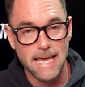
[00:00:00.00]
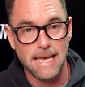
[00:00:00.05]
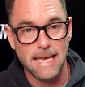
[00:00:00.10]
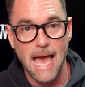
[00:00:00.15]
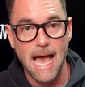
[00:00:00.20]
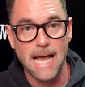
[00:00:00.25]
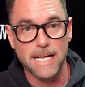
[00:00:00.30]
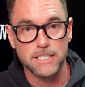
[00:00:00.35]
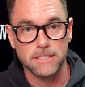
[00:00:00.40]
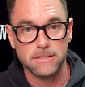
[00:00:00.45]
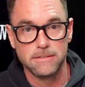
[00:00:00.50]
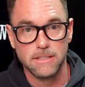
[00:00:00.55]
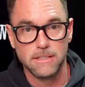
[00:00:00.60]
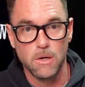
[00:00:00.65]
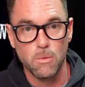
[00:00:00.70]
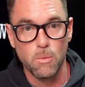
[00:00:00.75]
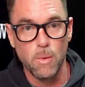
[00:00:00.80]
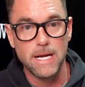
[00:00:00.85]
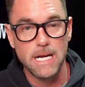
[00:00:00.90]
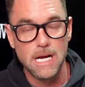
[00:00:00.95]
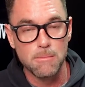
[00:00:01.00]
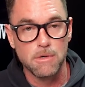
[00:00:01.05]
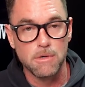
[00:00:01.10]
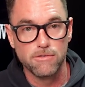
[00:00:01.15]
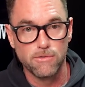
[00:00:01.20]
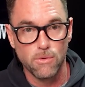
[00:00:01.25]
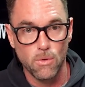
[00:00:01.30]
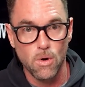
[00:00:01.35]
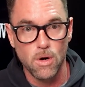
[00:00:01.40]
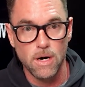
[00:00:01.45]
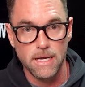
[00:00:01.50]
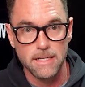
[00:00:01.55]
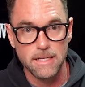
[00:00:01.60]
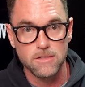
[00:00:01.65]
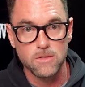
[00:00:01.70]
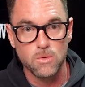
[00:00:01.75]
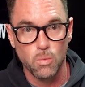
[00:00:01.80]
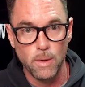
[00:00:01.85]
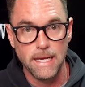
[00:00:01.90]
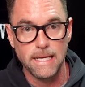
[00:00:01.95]
action. And number 4
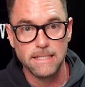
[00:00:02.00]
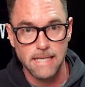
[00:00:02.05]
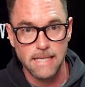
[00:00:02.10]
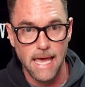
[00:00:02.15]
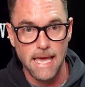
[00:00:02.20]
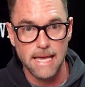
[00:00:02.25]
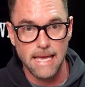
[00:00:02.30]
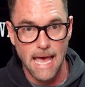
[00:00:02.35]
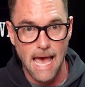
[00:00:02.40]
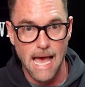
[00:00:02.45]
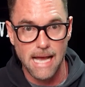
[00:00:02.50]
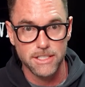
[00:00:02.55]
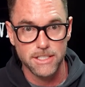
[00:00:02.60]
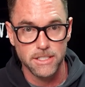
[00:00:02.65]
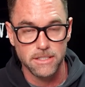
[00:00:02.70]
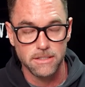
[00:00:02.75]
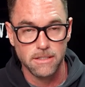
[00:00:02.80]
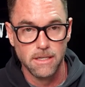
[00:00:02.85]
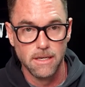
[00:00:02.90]
is we take action.